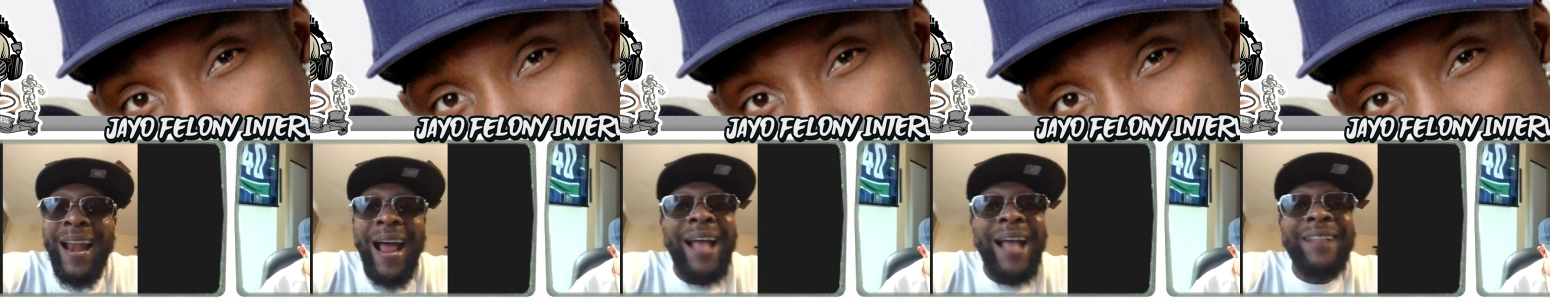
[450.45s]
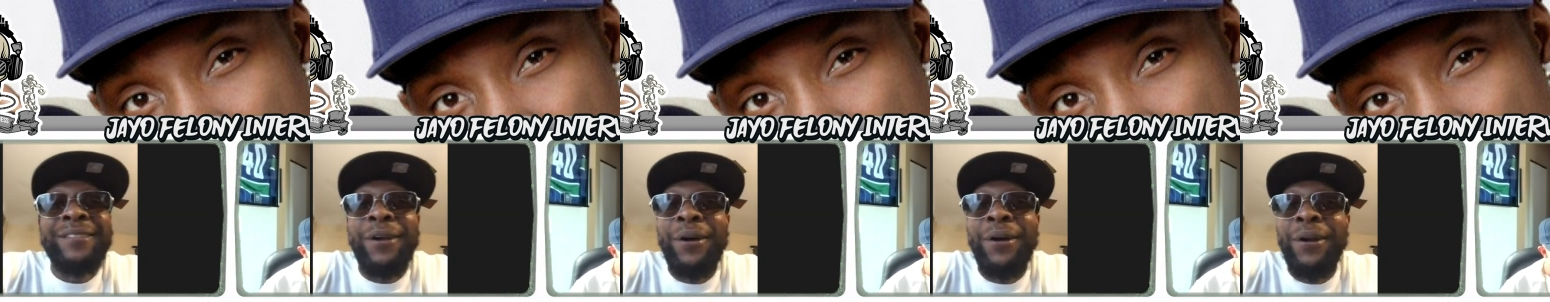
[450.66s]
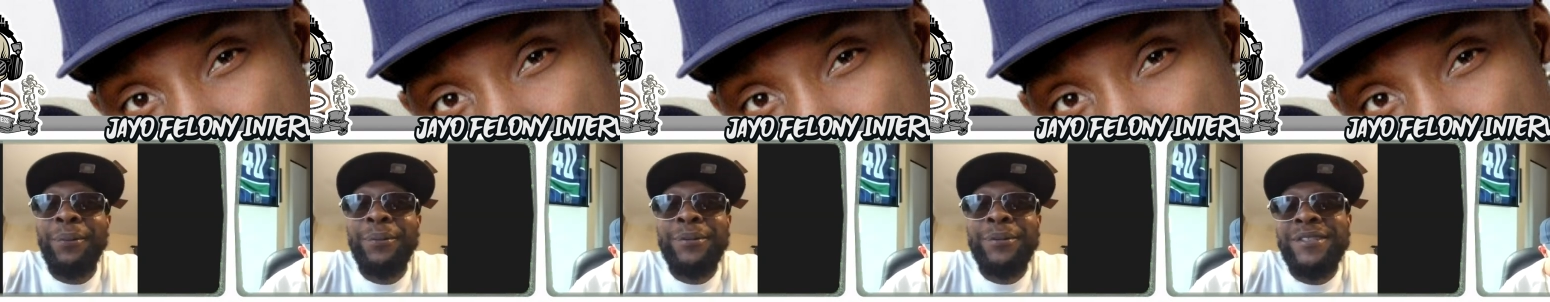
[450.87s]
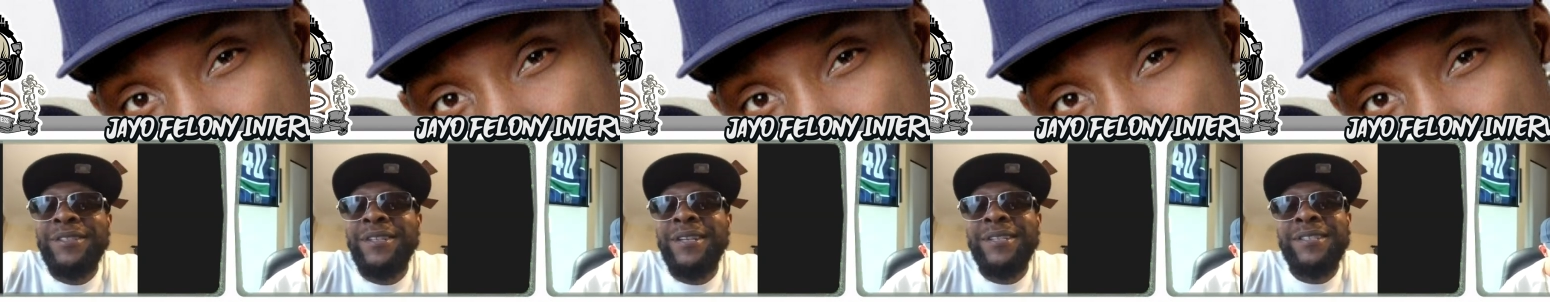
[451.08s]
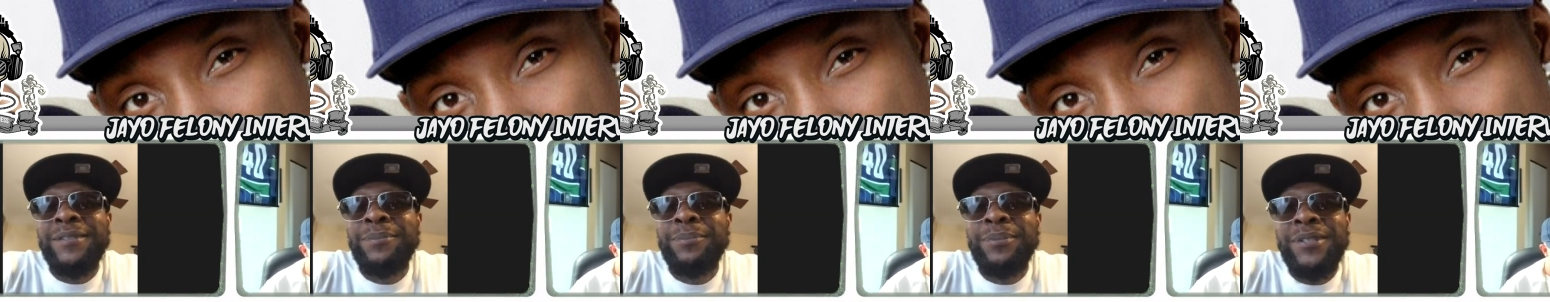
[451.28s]
Speaker 1: I thought it was
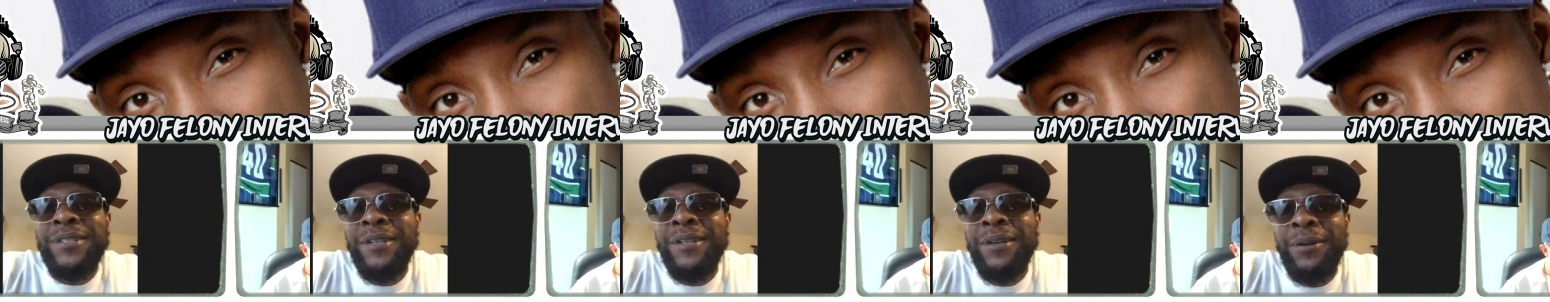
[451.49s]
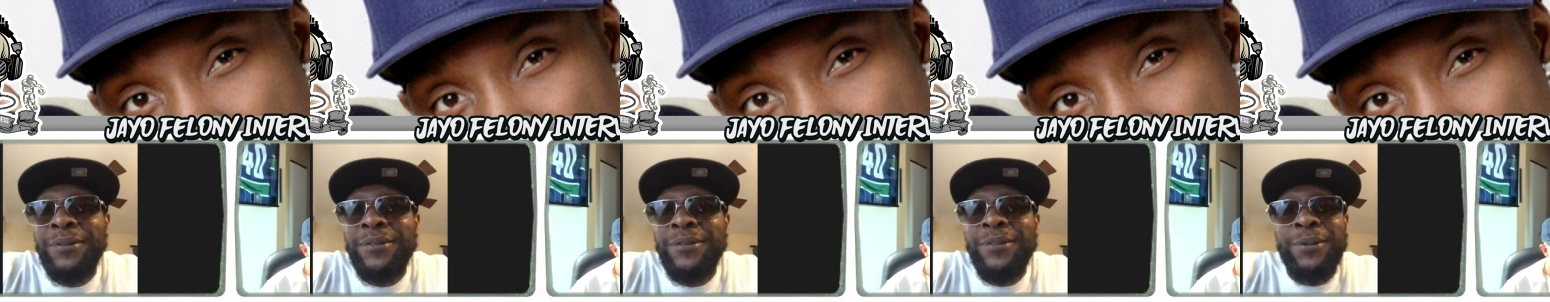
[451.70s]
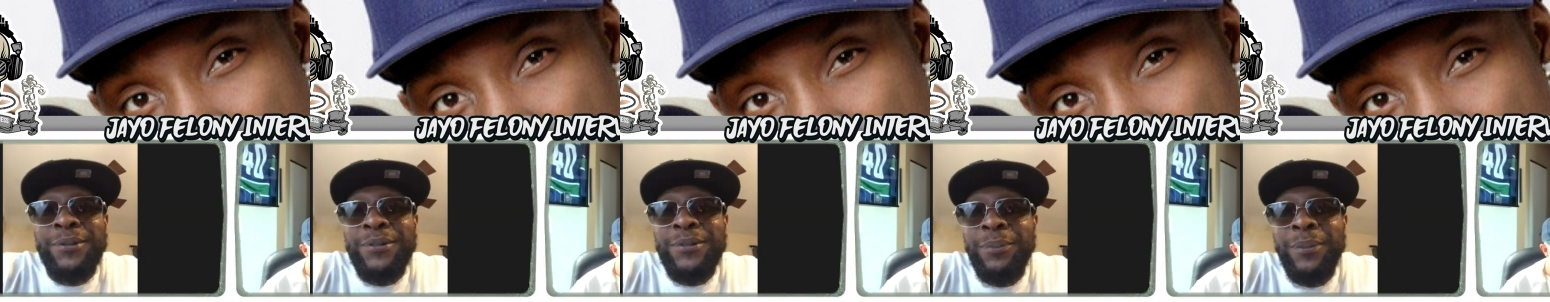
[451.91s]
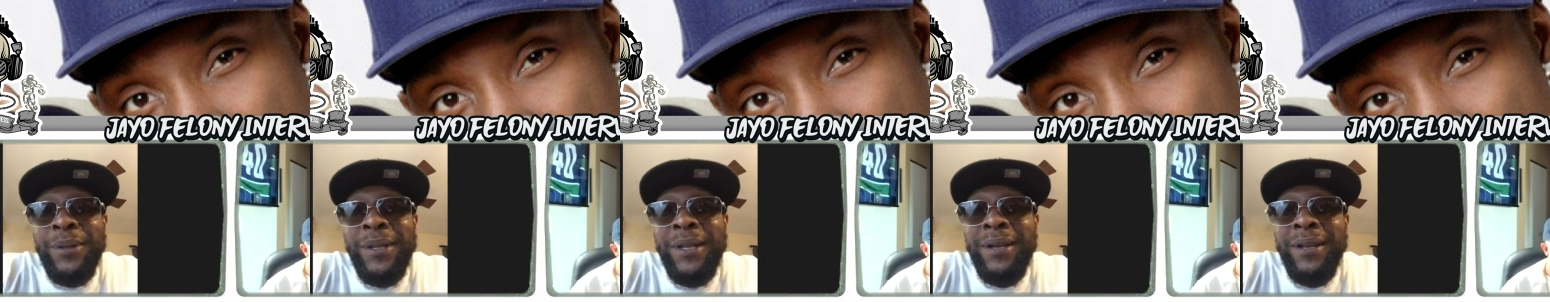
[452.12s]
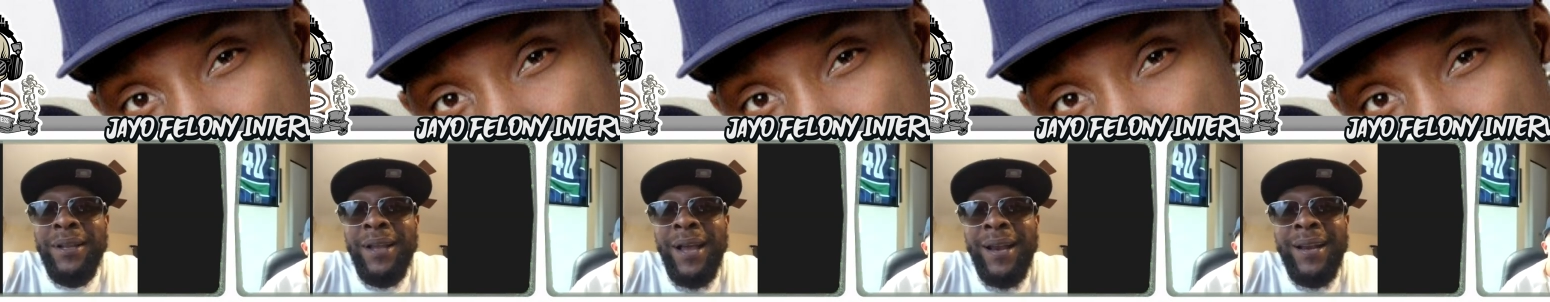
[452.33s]
just some shit on social media. I